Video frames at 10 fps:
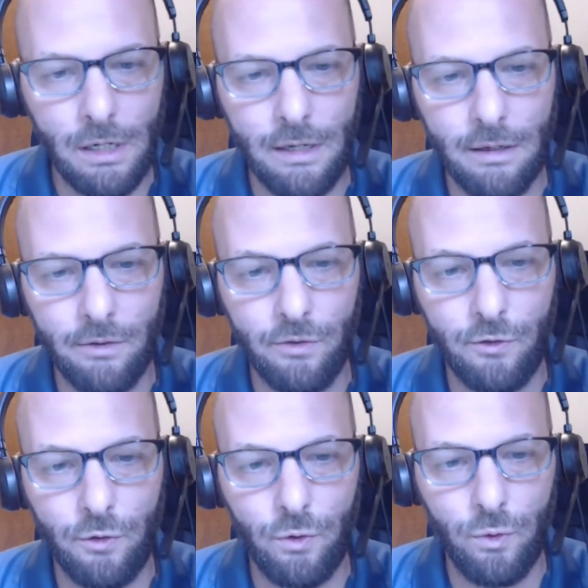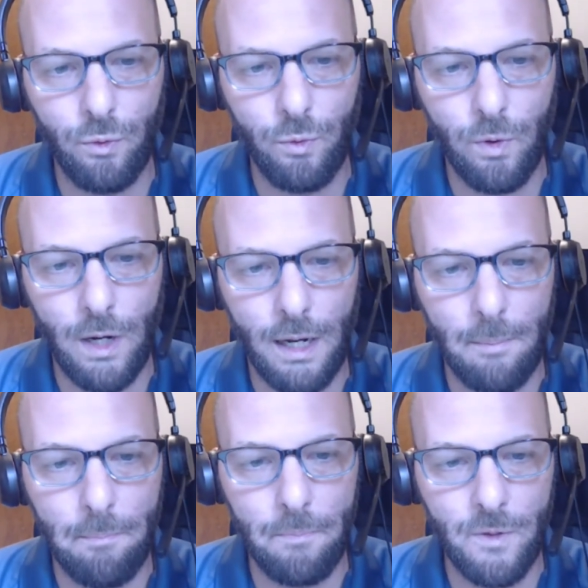is to
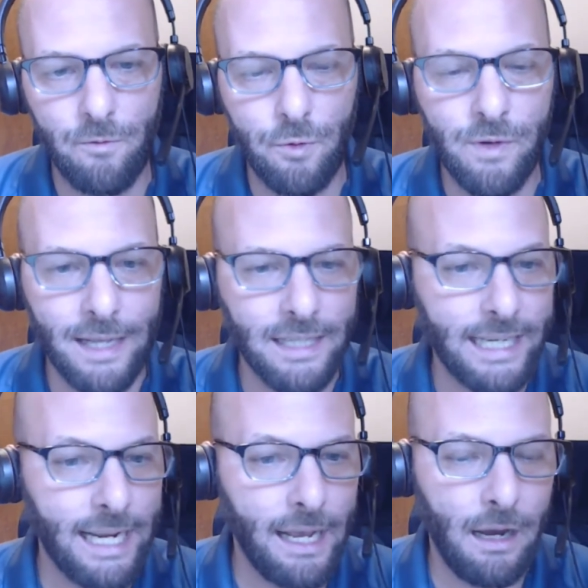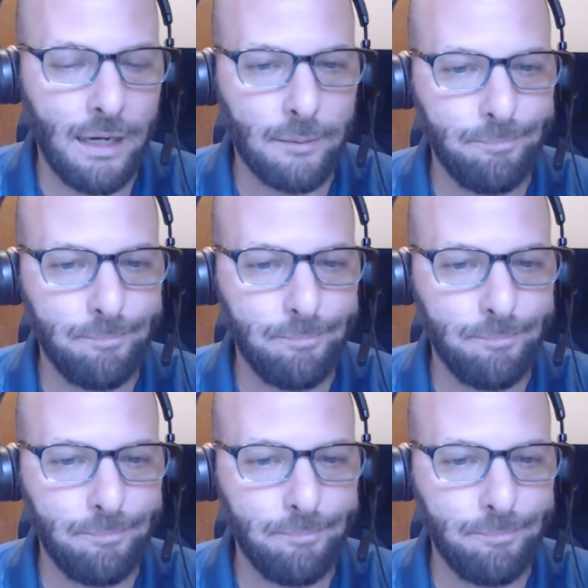um, if you've got like a uh,